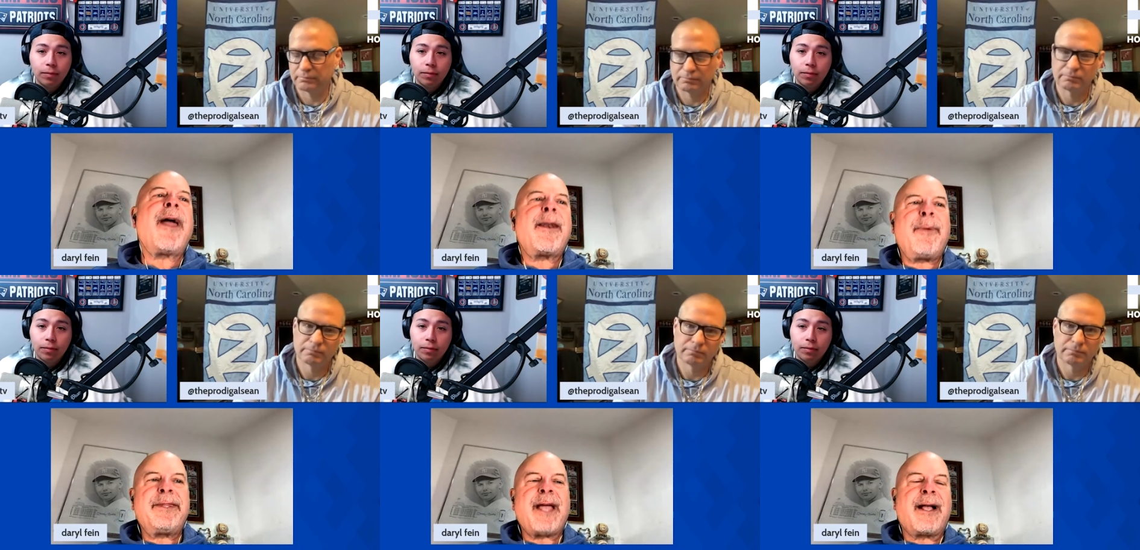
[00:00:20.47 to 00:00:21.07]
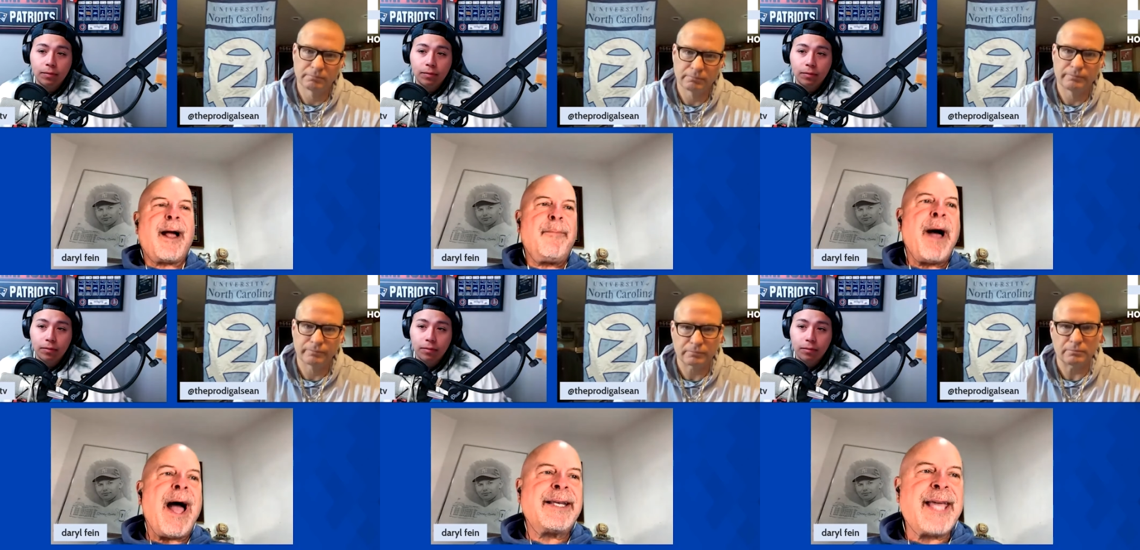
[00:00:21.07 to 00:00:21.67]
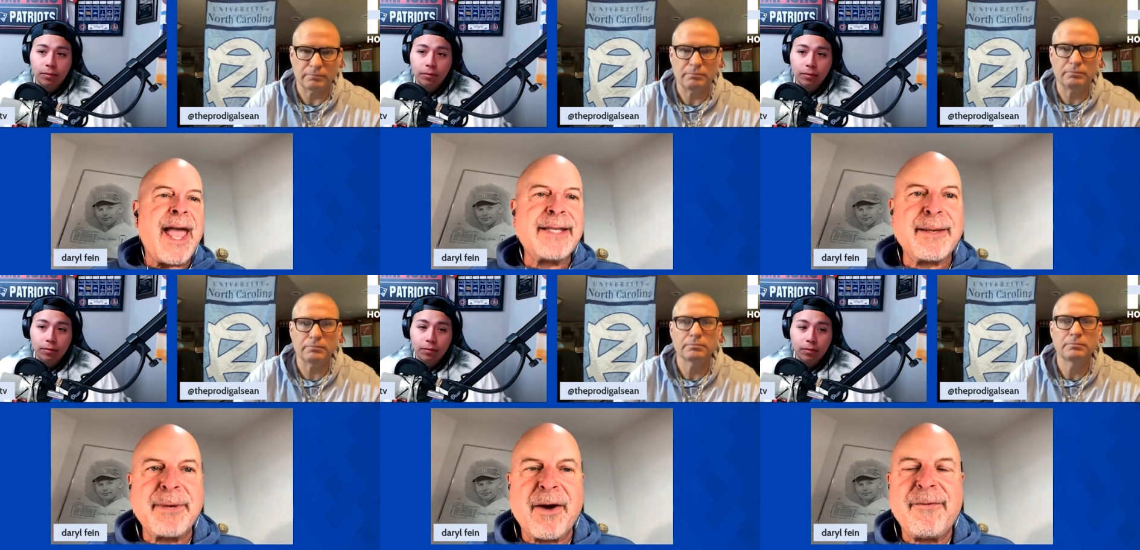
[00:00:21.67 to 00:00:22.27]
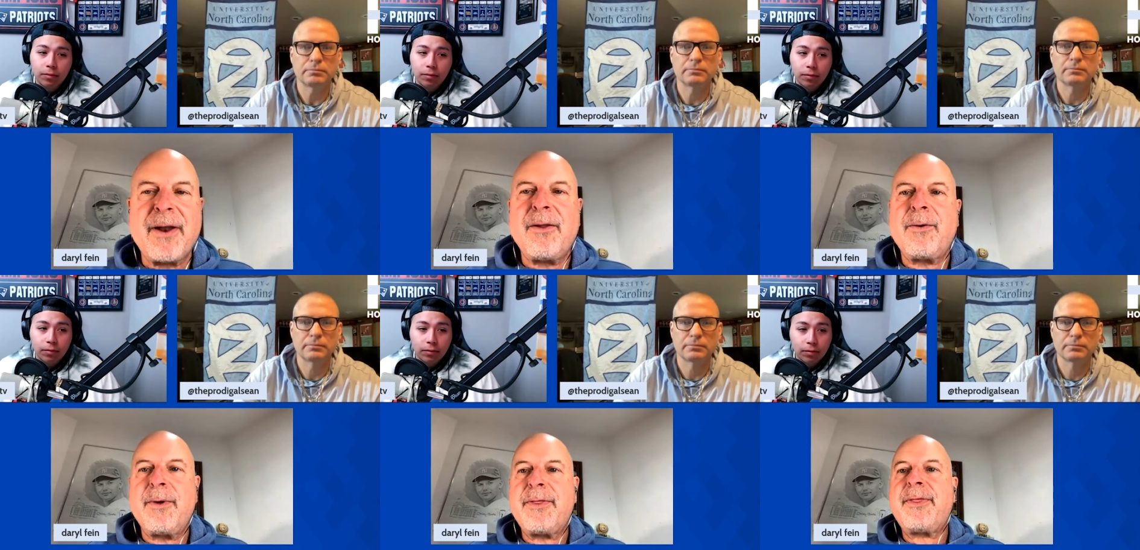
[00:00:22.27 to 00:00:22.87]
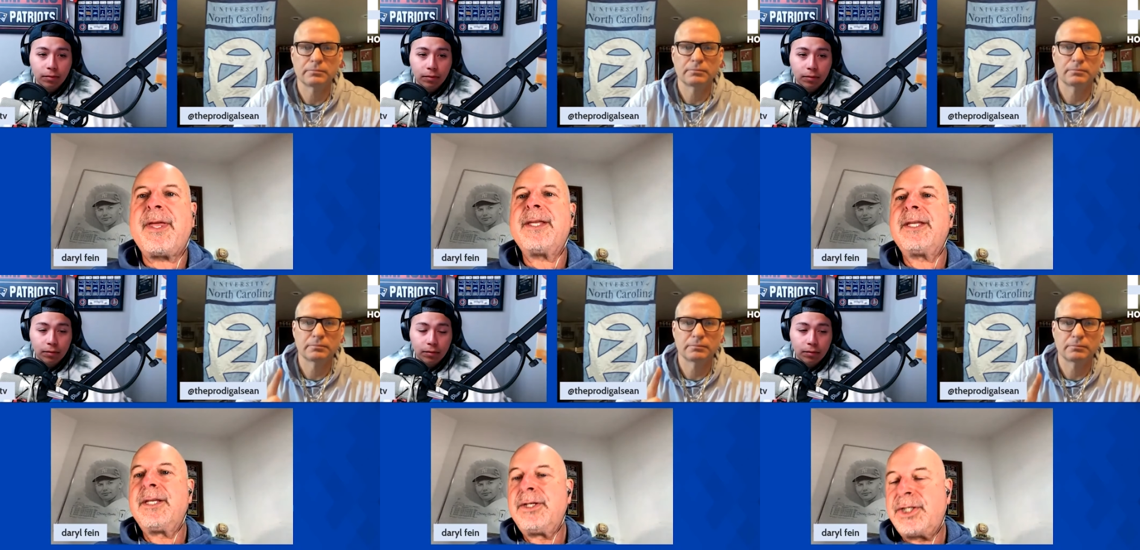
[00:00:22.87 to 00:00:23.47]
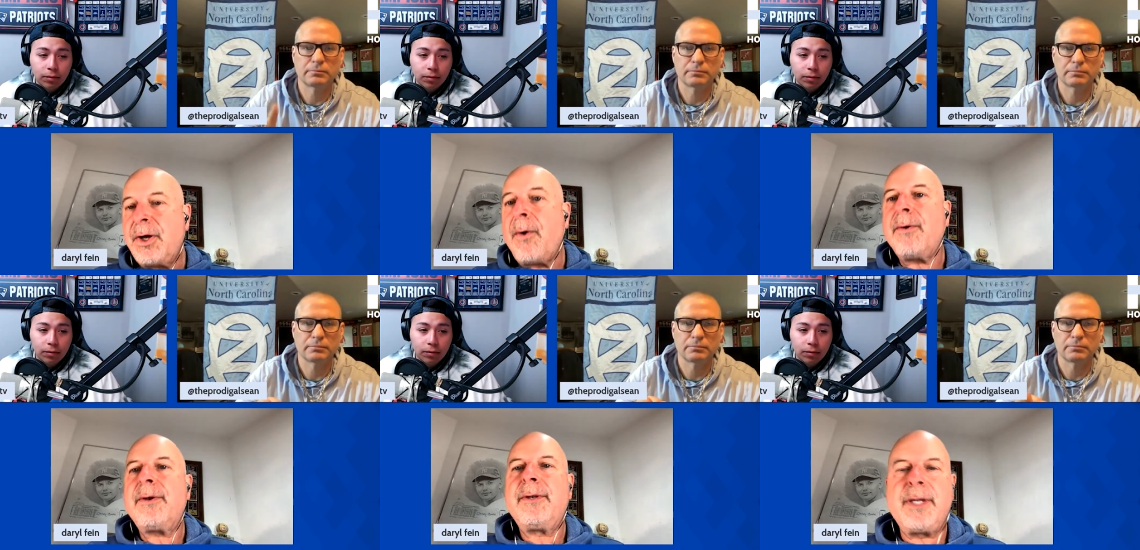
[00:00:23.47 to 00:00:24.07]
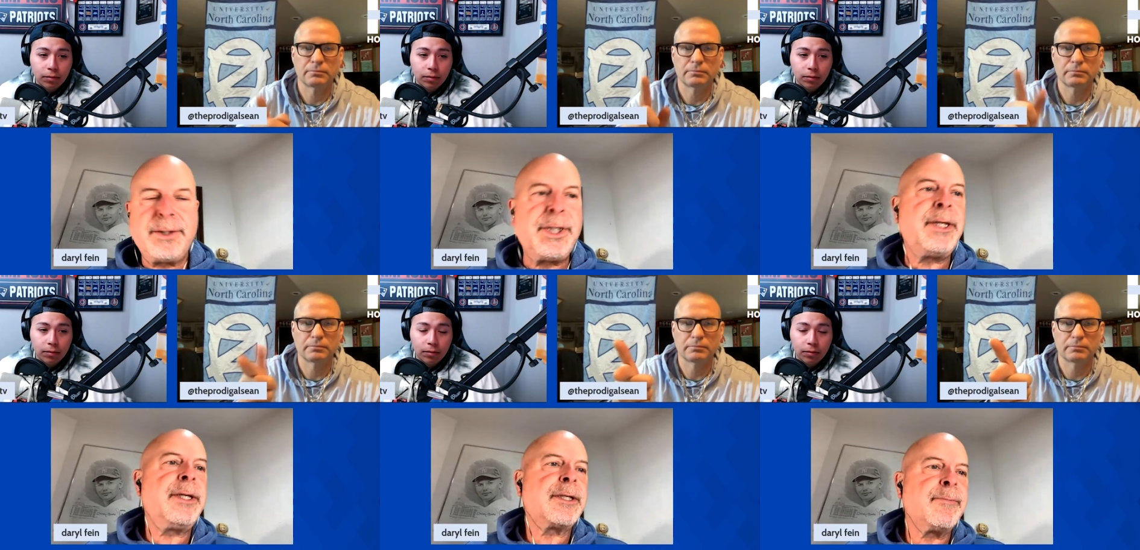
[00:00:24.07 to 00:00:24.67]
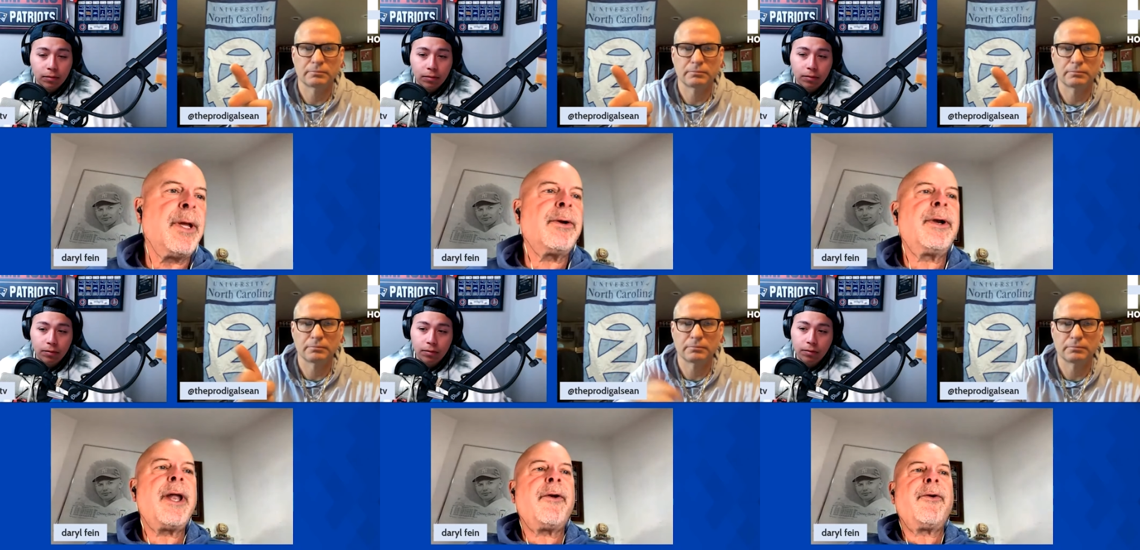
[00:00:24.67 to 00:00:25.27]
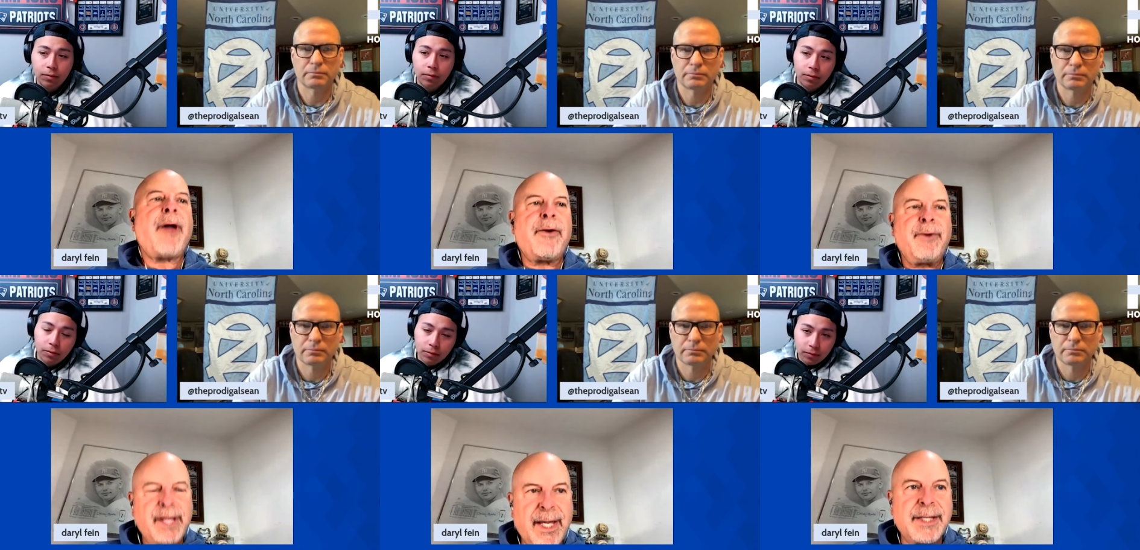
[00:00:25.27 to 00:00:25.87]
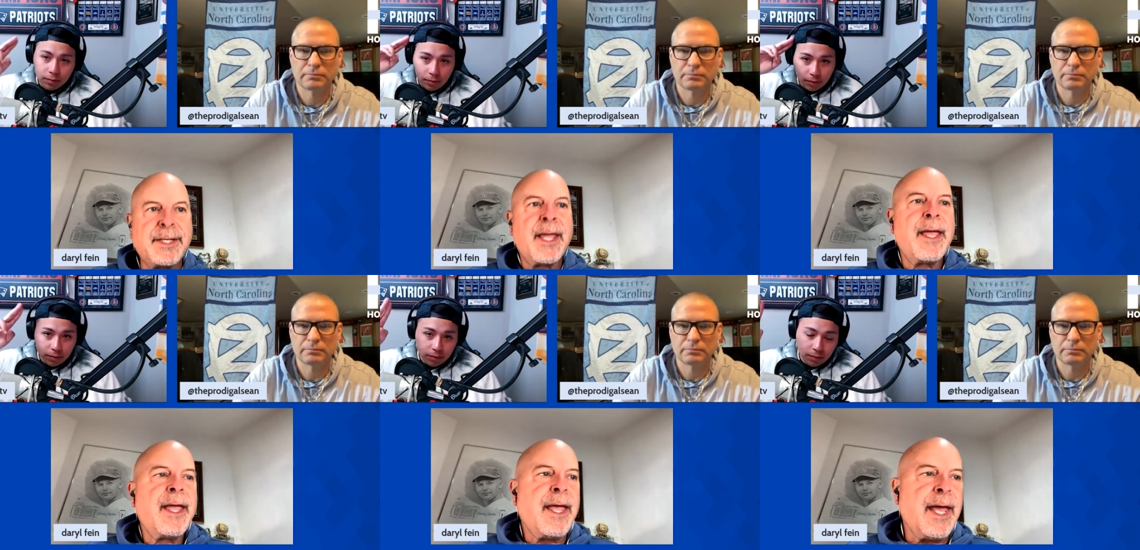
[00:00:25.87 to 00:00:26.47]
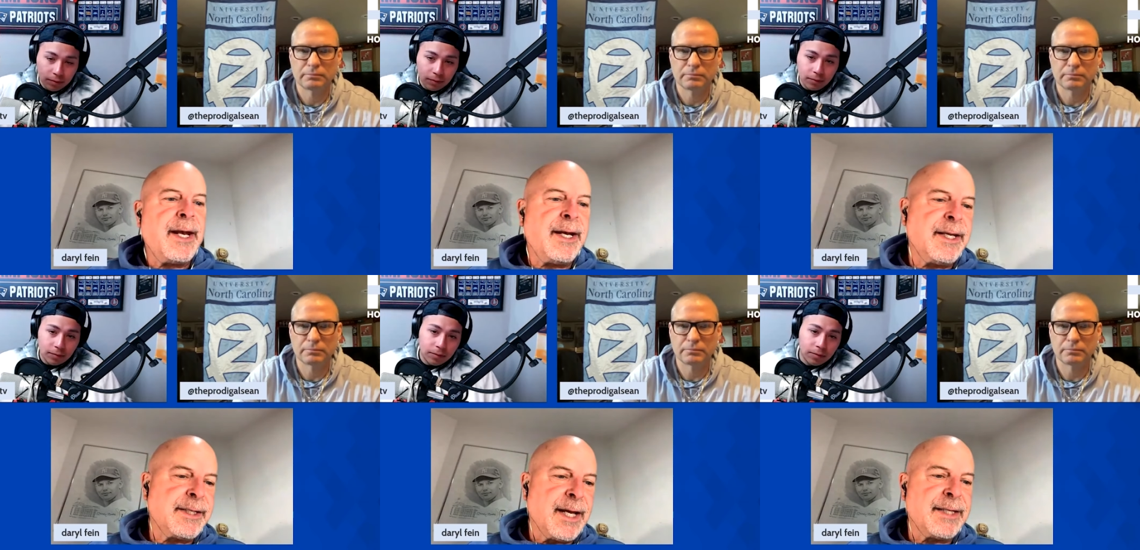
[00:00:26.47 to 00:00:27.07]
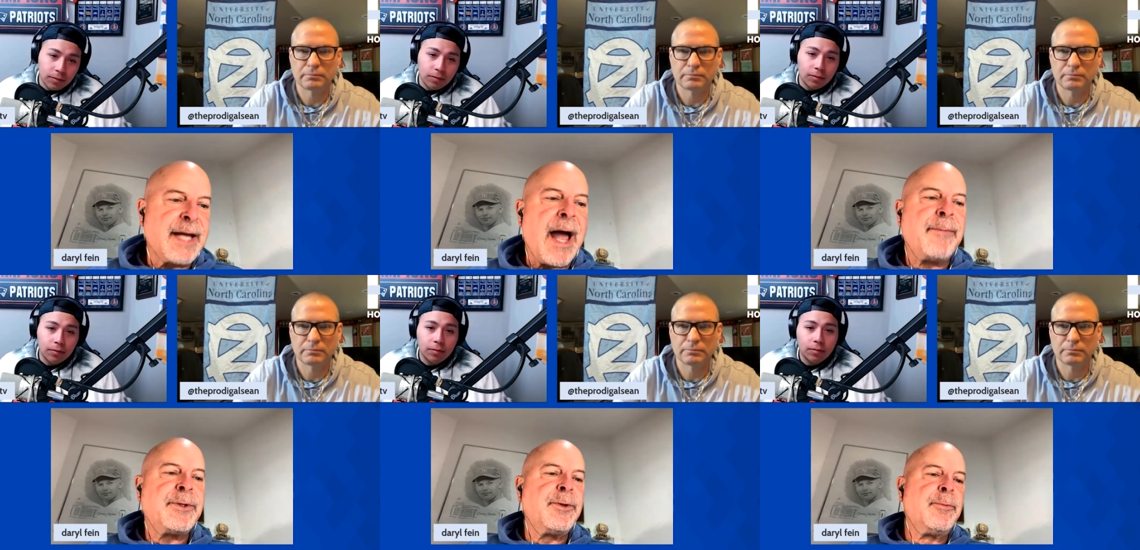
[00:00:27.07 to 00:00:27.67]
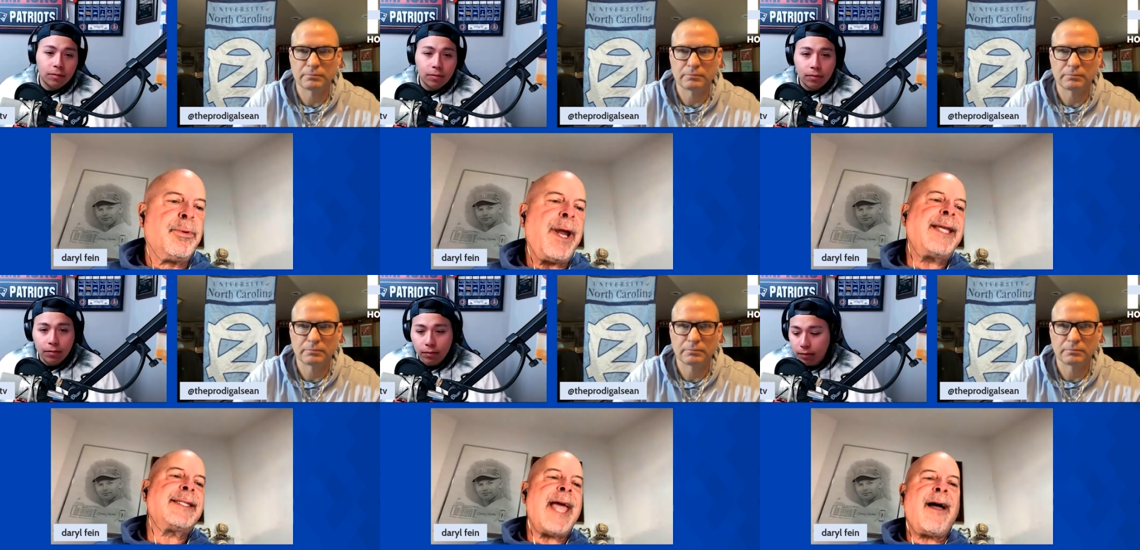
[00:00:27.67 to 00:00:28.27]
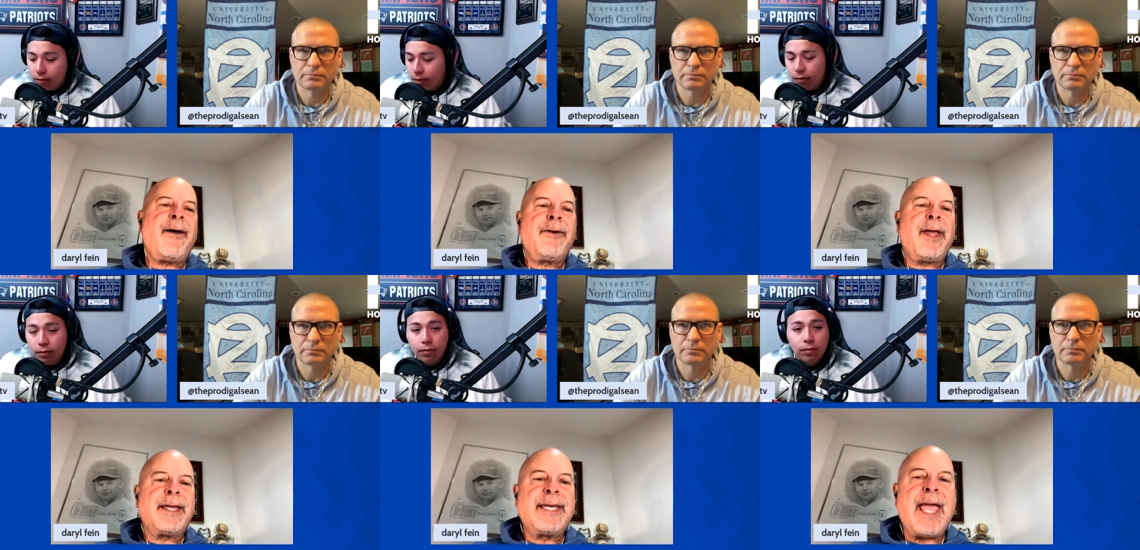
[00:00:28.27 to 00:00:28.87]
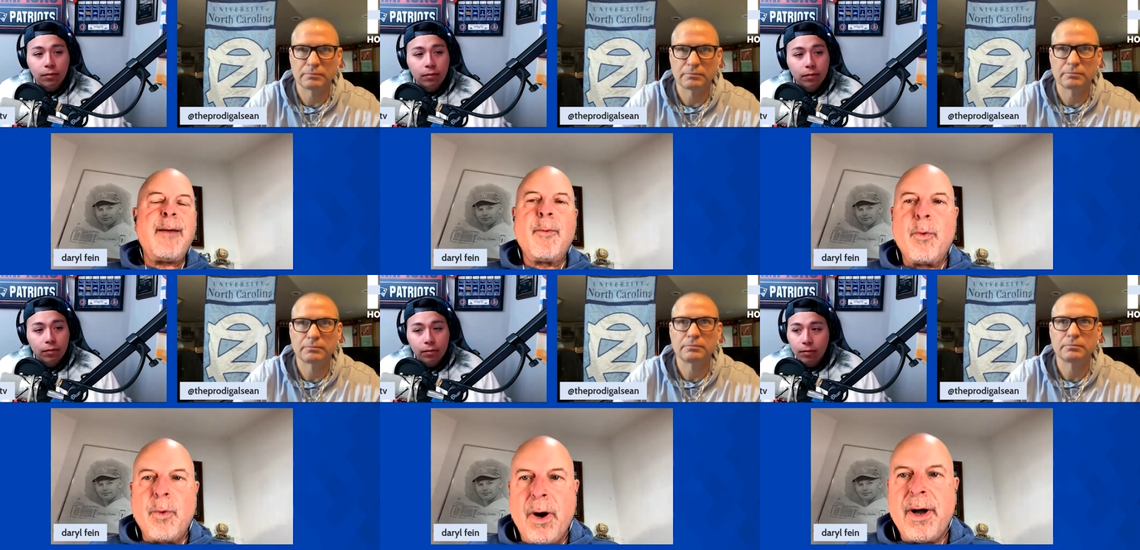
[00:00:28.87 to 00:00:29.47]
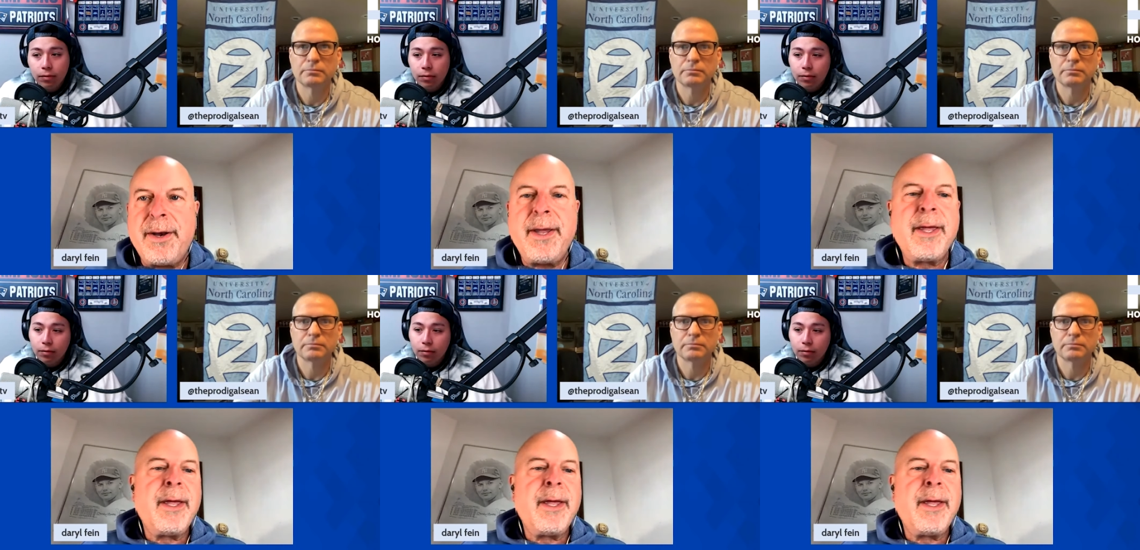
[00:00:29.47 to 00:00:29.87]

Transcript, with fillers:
Speaker 1: or howtobet.com podcast. I'm Daryl Fein along with Sean, the genius Miller, Neri Rodriguez, and it is uh, time to break down game one